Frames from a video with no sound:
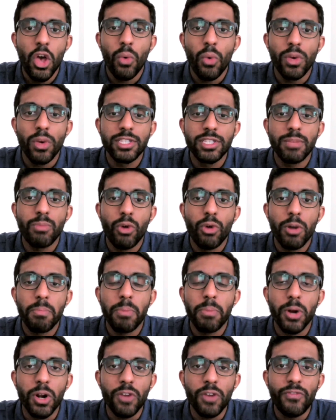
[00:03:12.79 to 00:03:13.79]
was the more
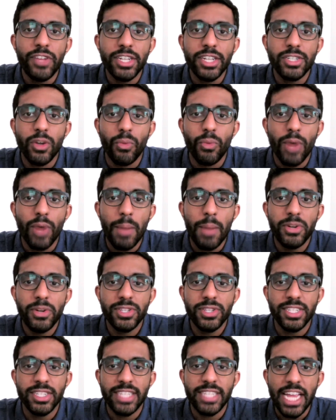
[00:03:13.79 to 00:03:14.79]
perfect
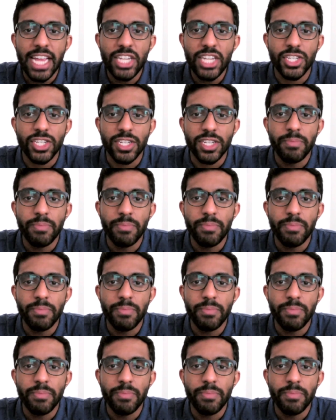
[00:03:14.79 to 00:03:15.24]
representation,